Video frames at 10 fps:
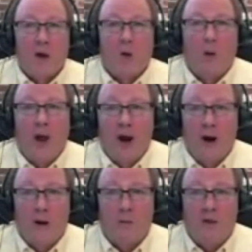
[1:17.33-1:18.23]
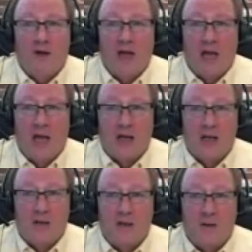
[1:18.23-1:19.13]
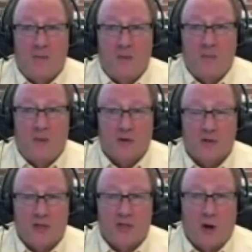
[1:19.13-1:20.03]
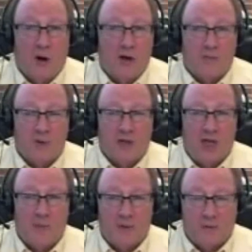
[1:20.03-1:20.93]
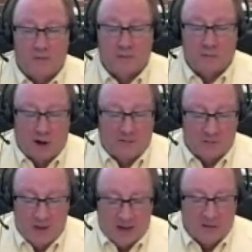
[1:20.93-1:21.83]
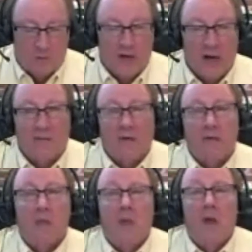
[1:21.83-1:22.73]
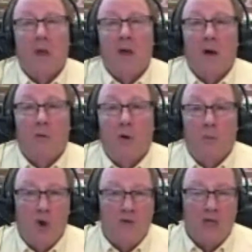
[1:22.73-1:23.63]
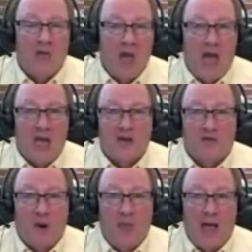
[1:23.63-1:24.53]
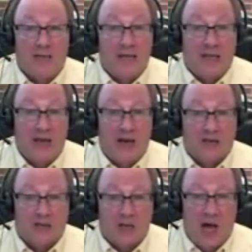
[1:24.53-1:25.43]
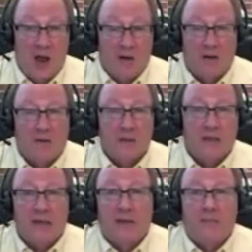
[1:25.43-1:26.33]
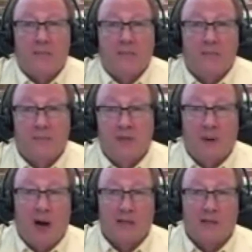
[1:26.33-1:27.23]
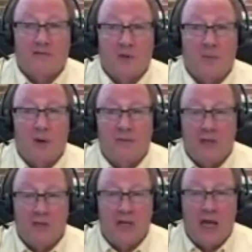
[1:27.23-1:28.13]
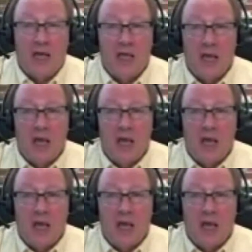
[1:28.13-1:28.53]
where we've had the person in charge, bookkeeper, office manager, whatever, removing cash from that $10,000 deposit from the previous day.